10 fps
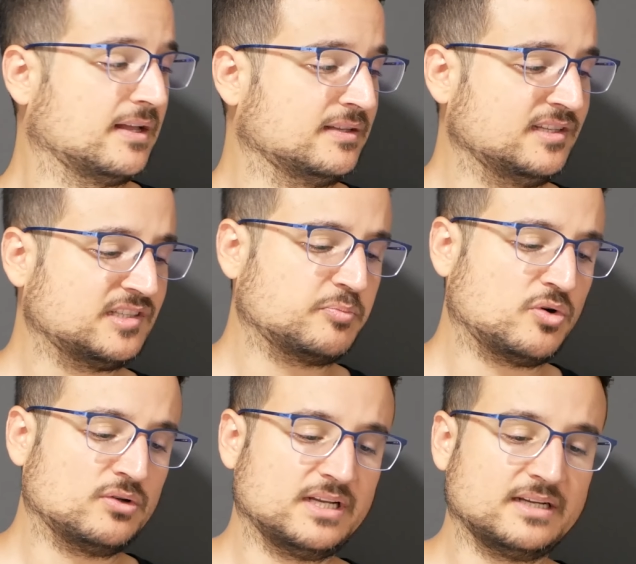This
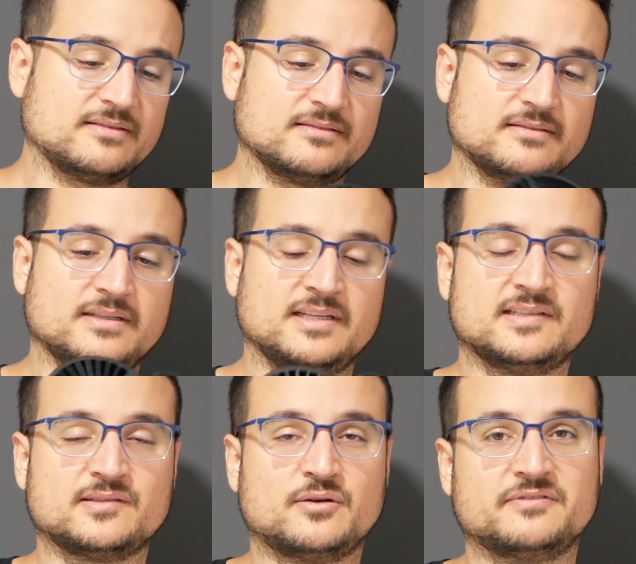product
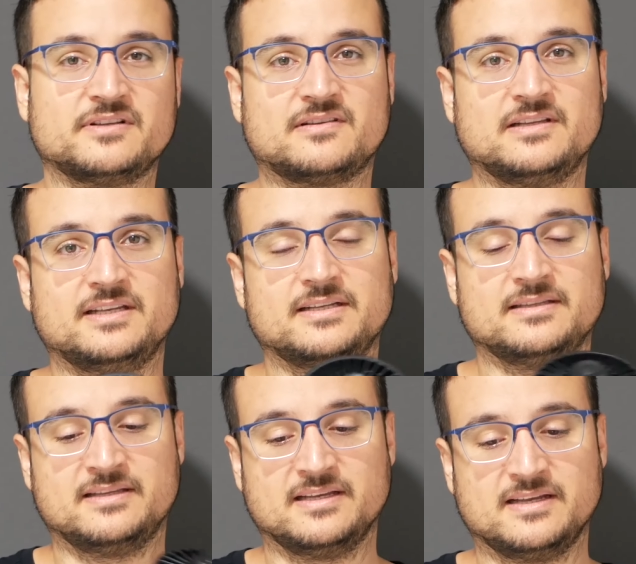is obviously
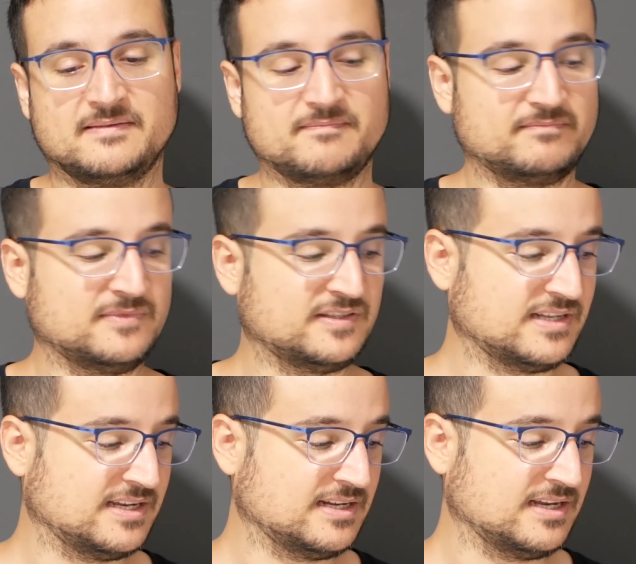the
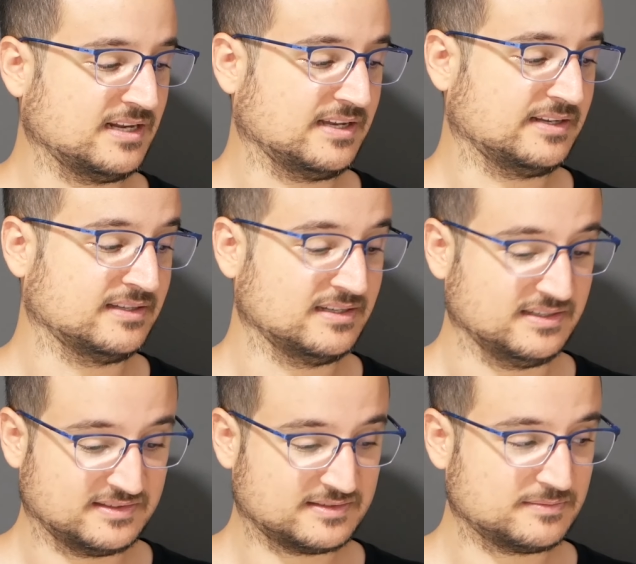design I like the
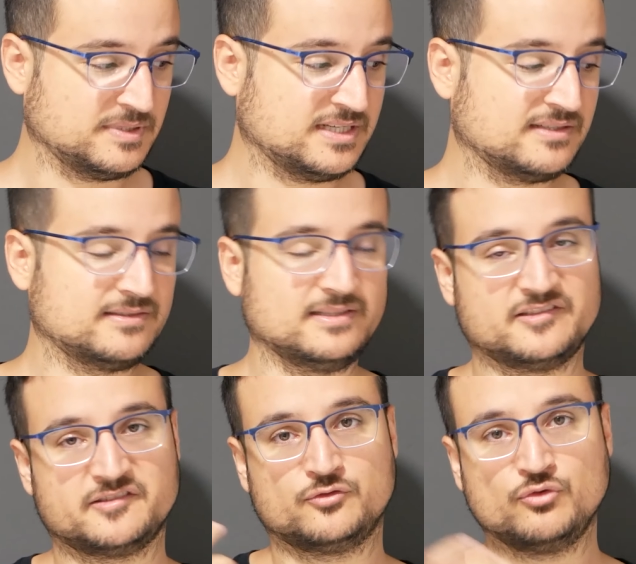least, because
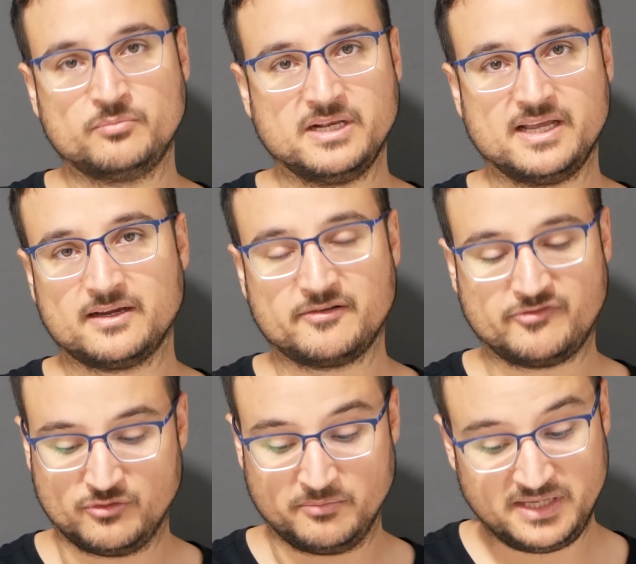it's too black
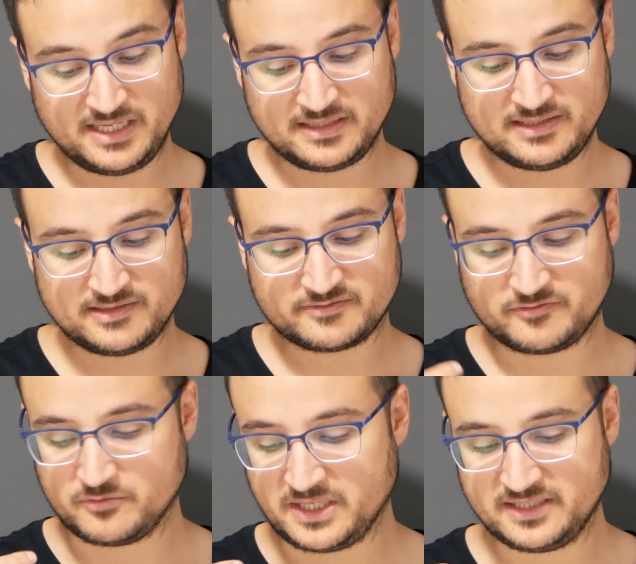for me, at least
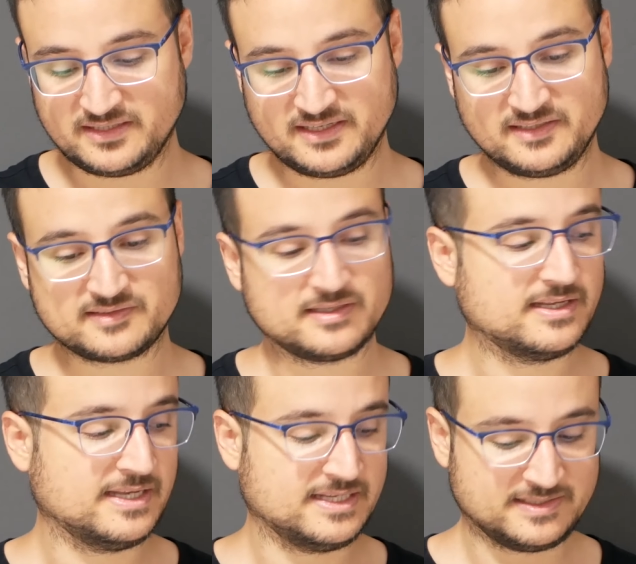for my taste,
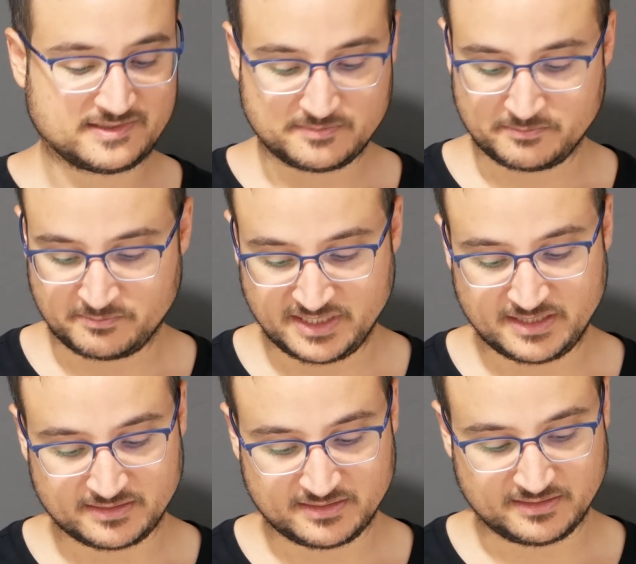and it's
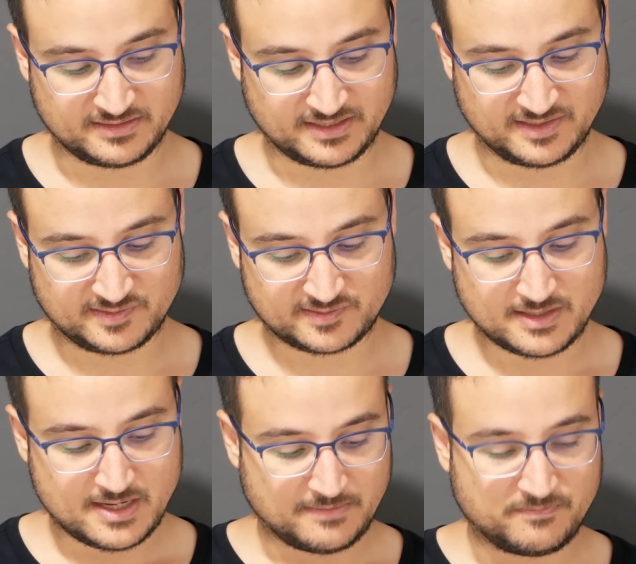bigger than the rest.
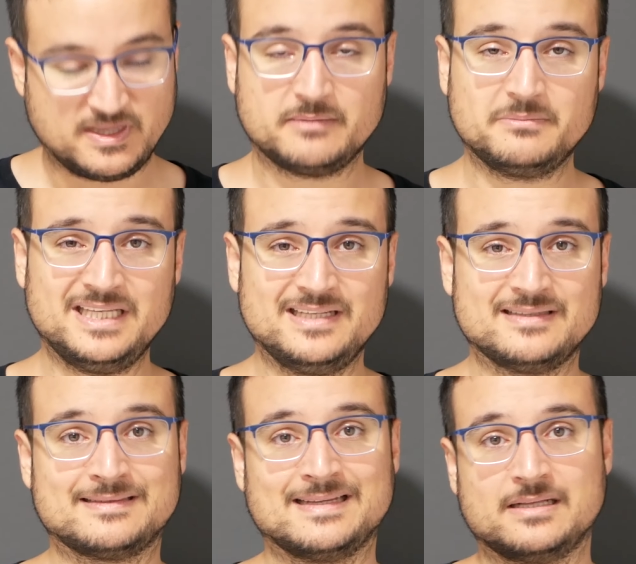That
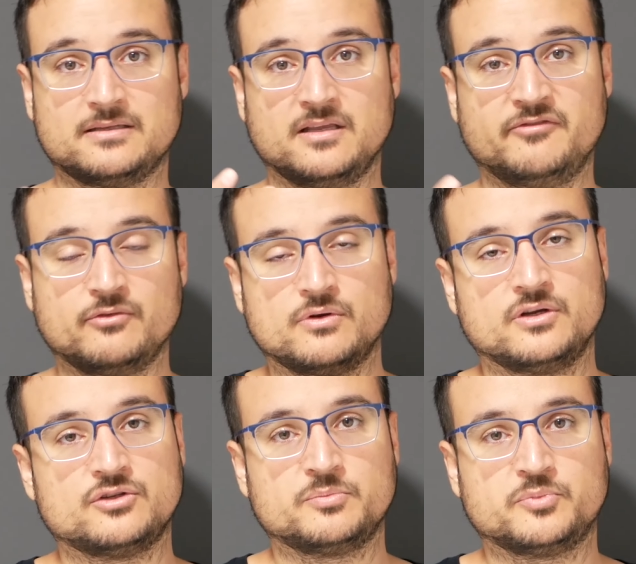means that if you're
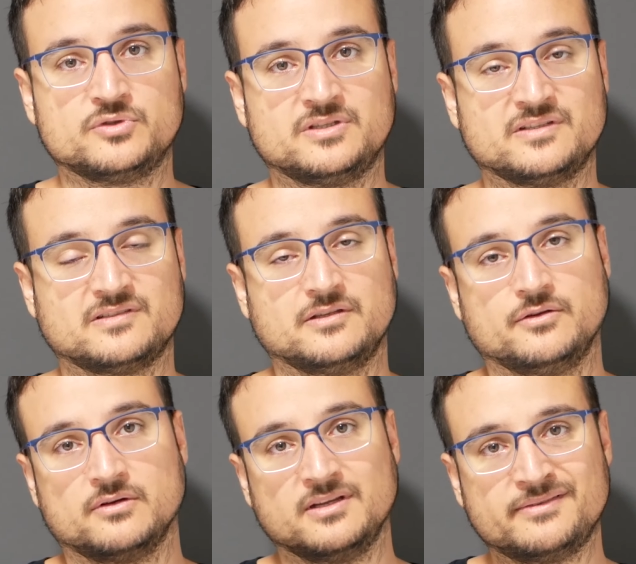going to put this in
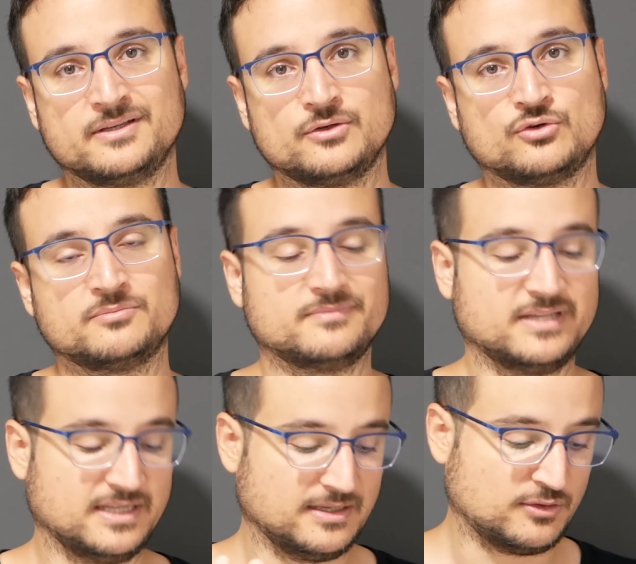your living room,
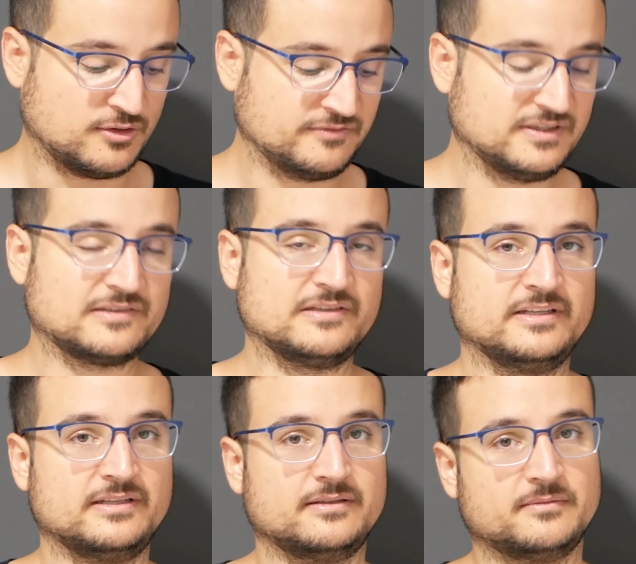
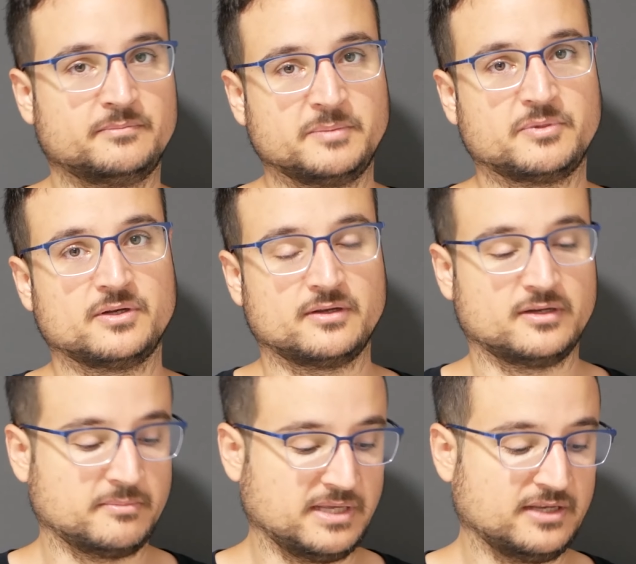obviously people are
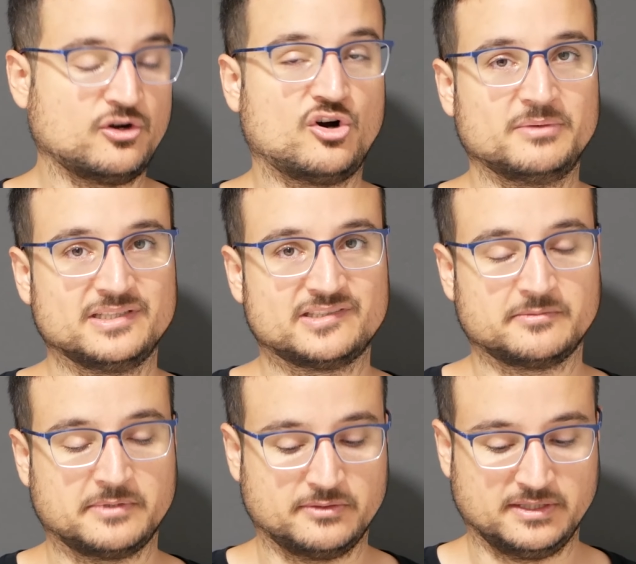gonna make comments
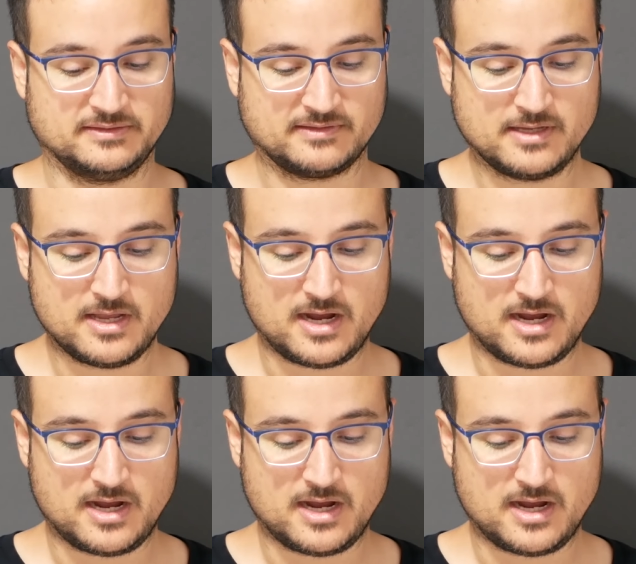about it.